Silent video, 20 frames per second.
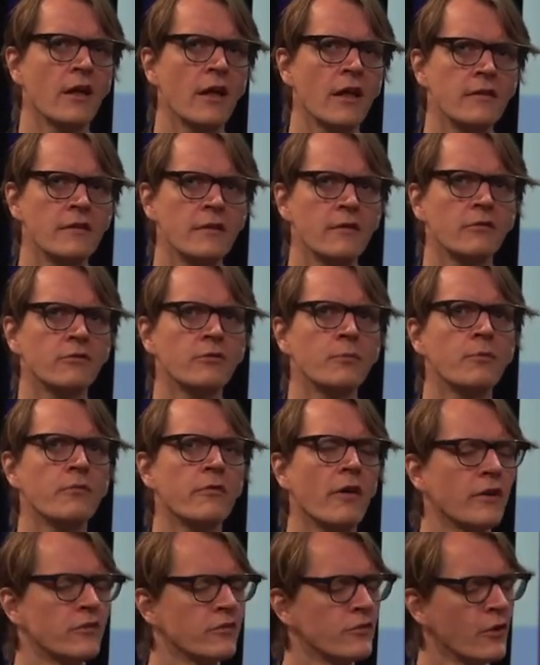and the
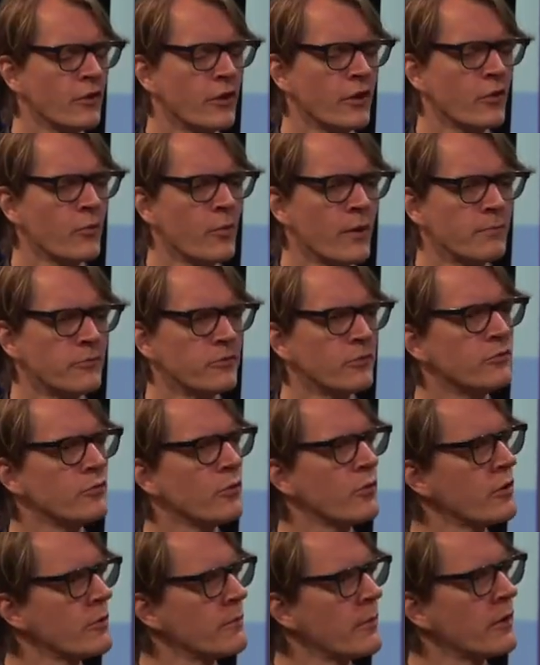supervisor is not equipped to
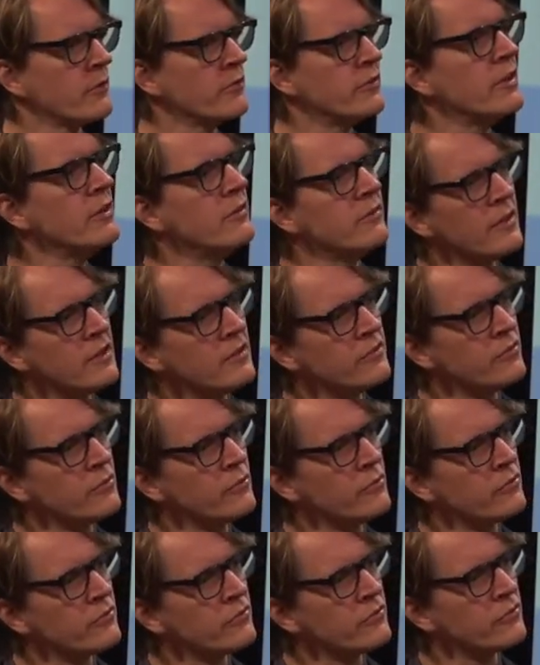talk about these
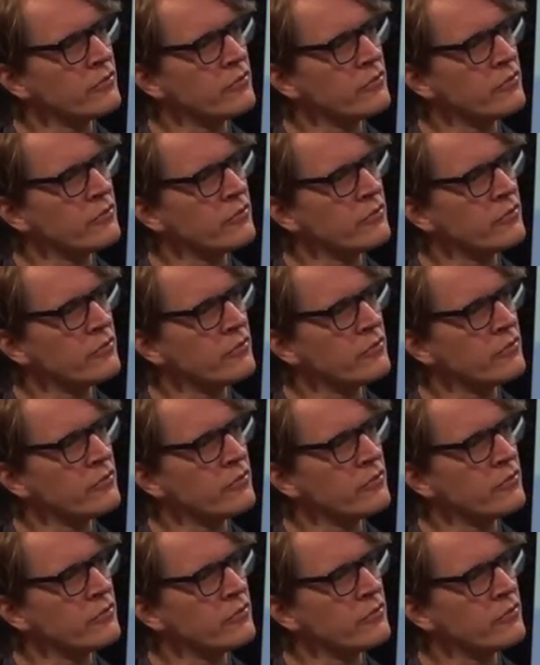issues